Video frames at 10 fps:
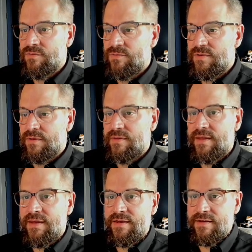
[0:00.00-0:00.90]
with
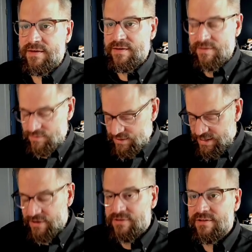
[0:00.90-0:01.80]
a
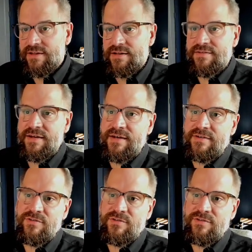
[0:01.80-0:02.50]
calculated tag.